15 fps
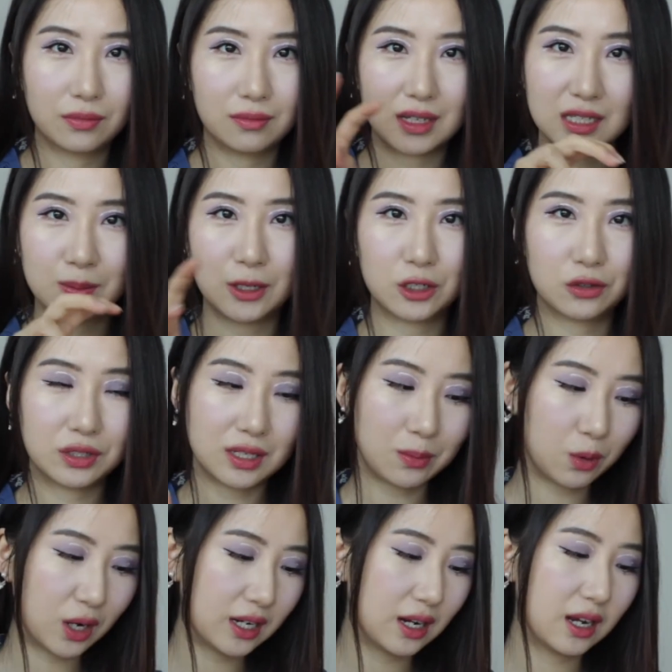the special
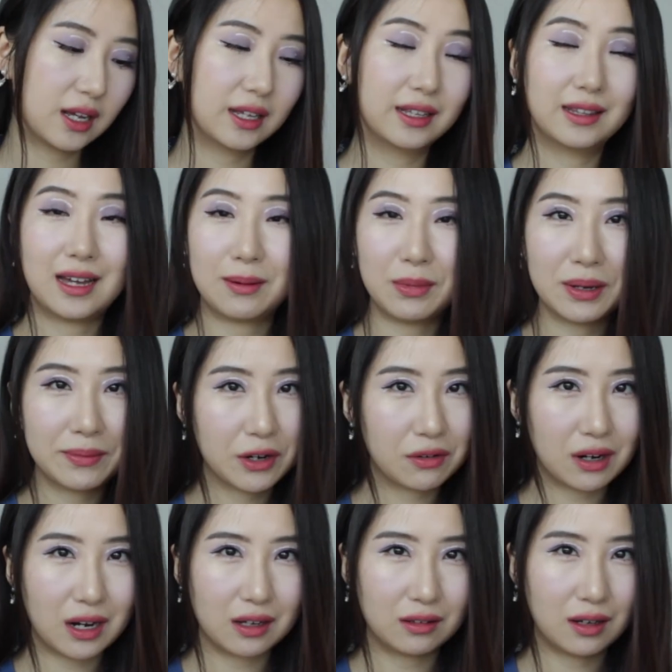someone, that made me
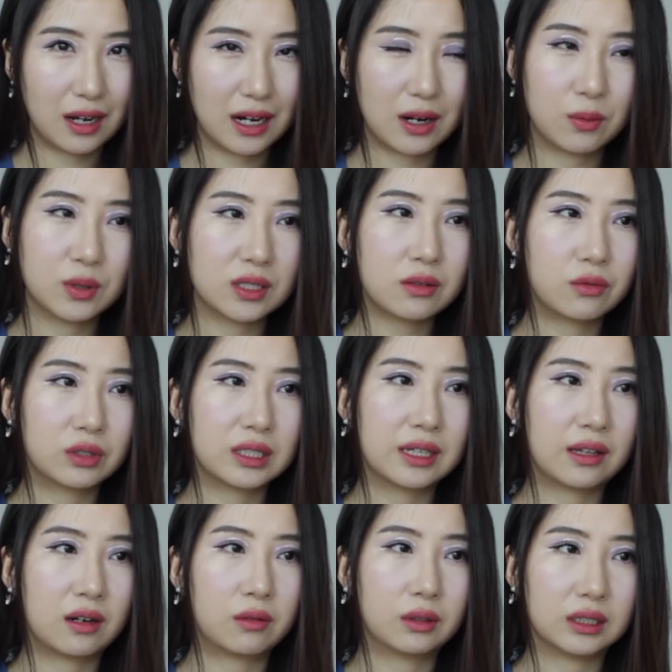cry a lot. It wasn't really
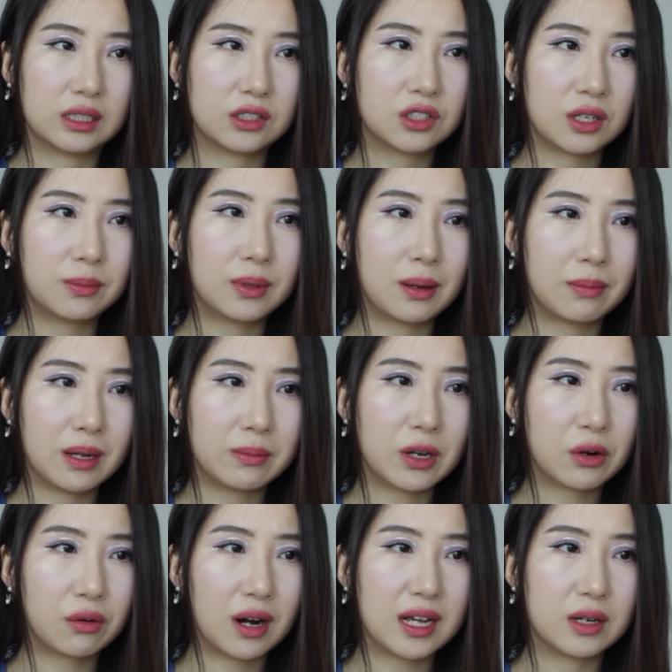their relationship that made me
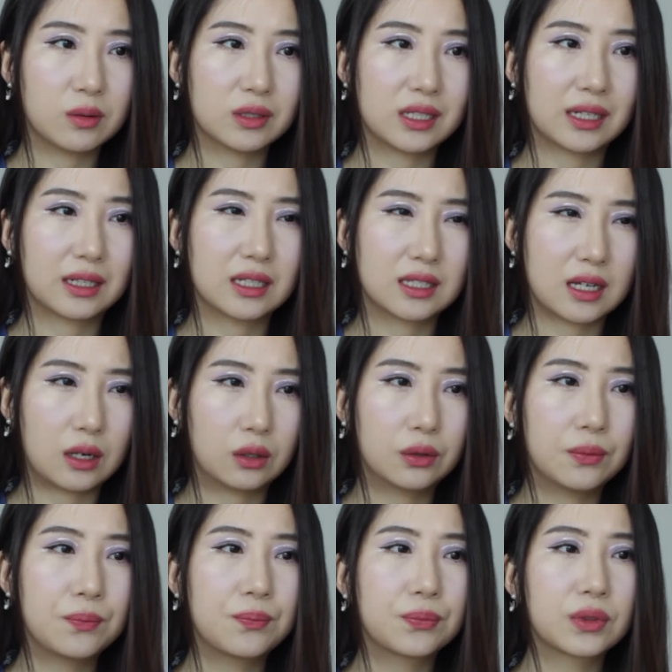cry, it was like the
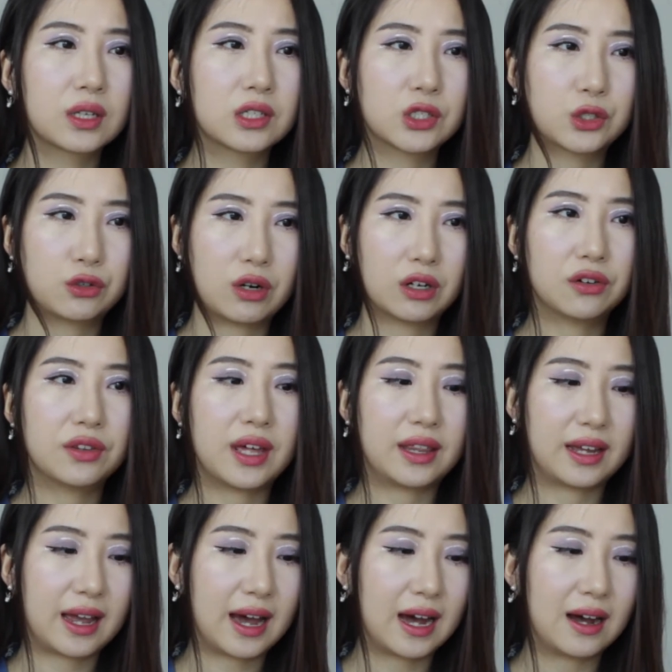subtle struggle that
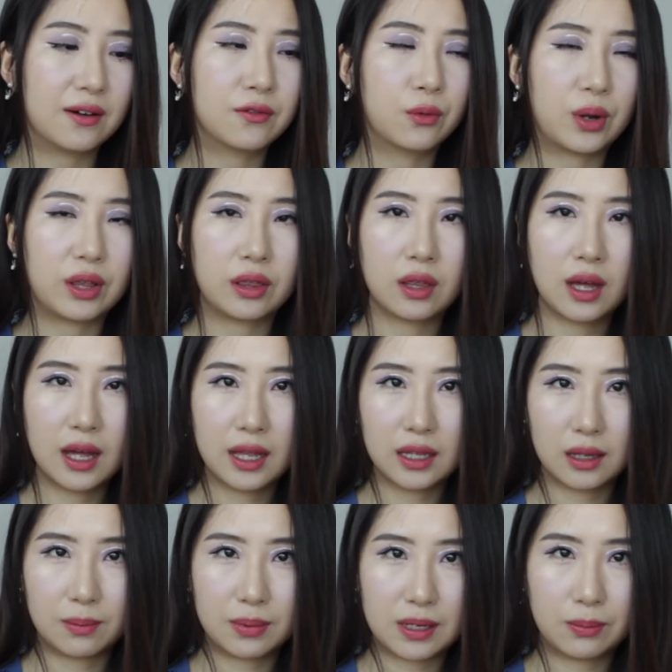they have with
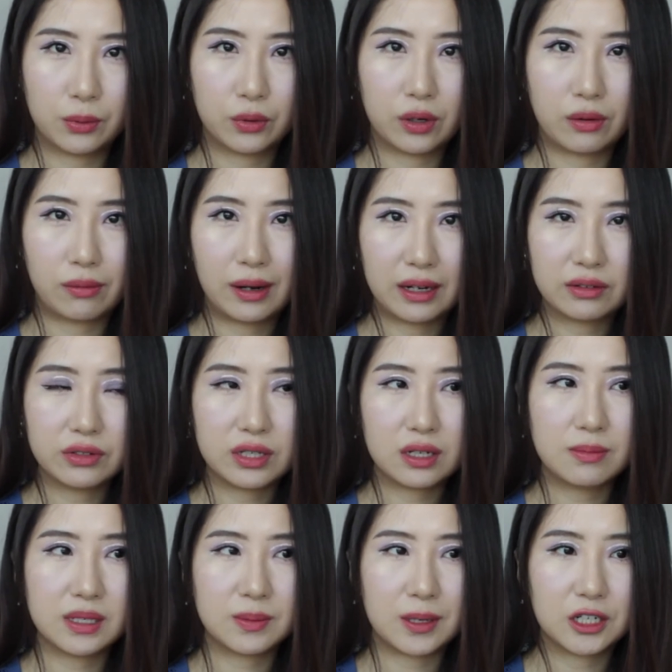the people around
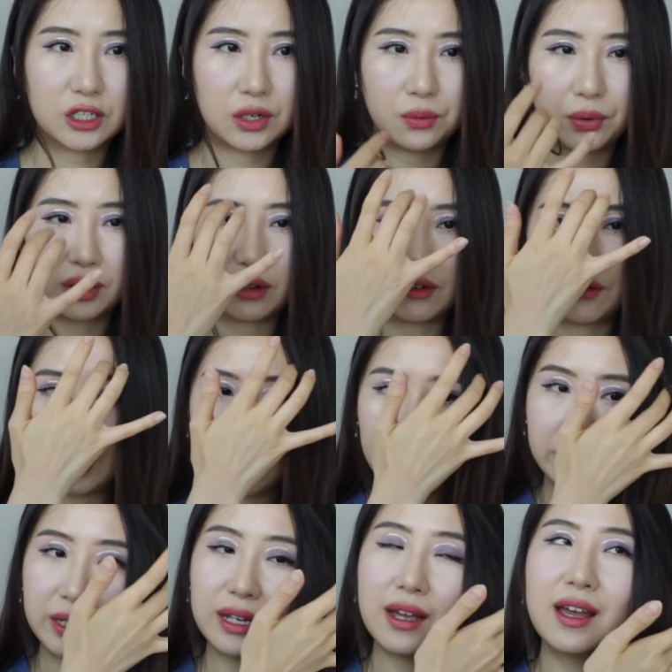them, especially with their
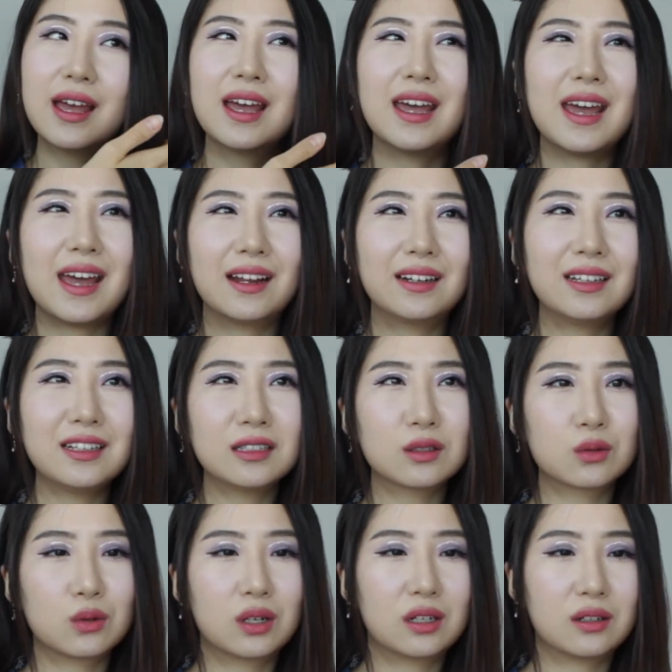family. Any
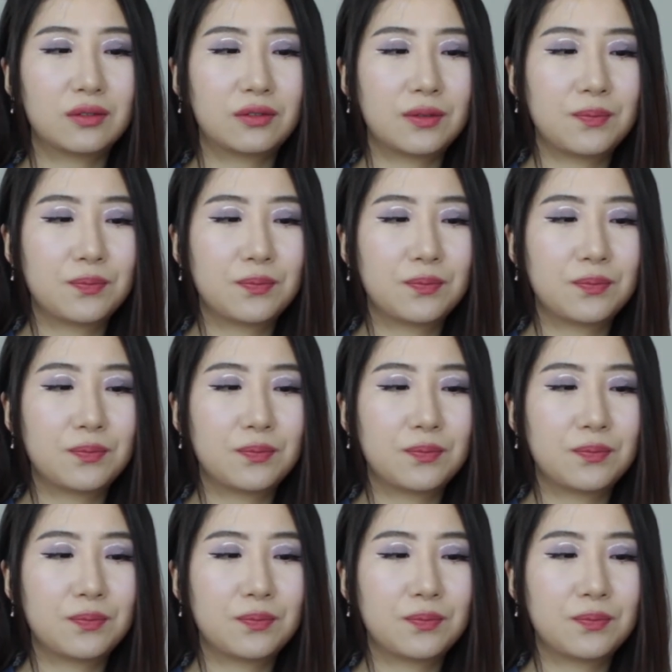sort of